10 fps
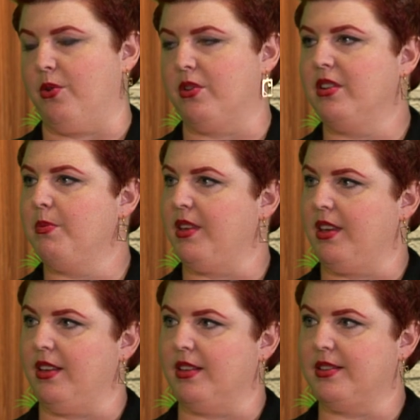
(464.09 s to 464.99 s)
order to
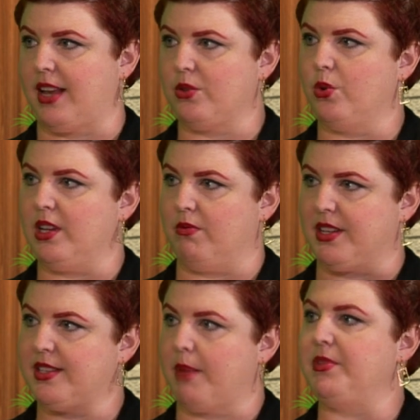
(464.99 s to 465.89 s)
be sexually
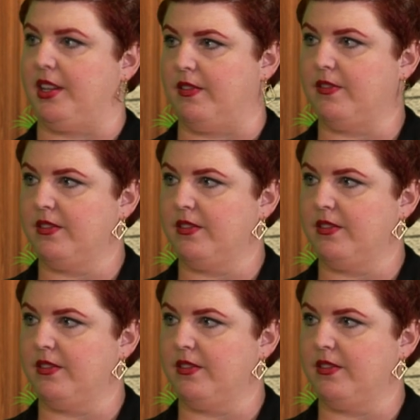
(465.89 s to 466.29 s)
receptive,